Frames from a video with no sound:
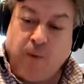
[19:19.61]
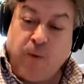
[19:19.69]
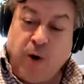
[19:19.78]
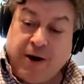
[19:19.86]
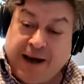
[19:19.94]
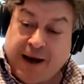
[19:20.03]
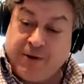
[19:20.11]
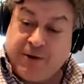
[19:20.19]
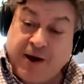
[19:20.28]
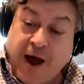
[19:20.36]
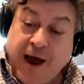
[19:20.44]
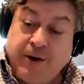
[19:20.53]
working with the
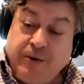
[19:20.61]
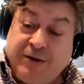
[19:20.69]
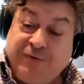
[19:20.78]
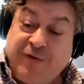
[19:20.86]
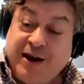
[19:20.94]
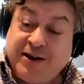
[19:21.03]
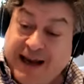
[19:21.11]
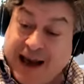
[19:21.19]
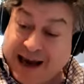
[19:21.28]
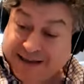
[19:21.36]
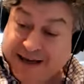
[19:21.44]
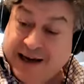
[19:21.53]
guy who devised the
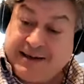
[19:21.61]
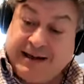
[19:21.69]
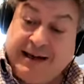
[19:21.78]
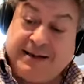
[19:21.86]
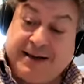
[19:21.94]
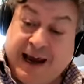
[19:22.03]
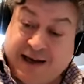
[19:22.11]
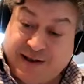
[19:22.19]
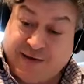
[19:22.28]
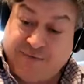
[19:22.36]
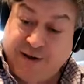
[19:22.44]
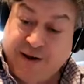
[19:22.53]
SAT test
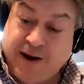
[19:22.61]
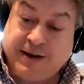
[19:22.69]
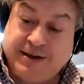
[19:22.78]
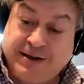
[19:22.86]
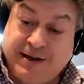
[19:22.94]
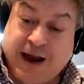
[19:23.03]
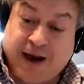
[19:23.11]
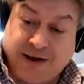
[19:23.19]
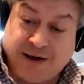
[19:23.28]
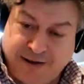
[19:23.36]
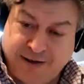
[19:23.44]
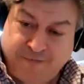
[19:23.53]
for the United
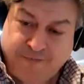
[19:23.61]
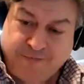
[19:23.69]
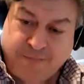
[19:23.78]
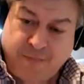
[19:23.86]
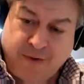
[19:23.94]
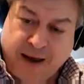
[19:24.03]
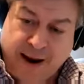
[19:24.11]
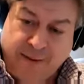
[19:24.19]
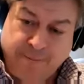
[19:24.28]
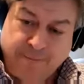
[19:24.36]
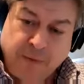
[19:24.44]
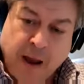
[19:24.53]
States. Okay.
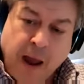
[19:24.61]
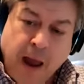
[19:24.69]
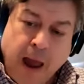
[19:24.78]
Yeah.